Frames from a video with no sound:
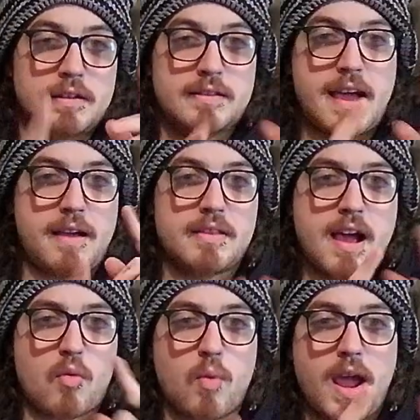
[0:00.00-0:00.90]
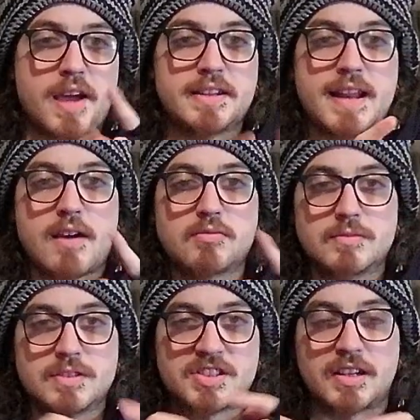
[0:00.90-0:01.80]
That array can now
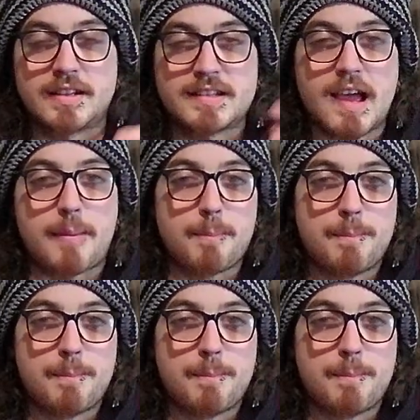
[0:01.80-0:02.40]
suddenly type.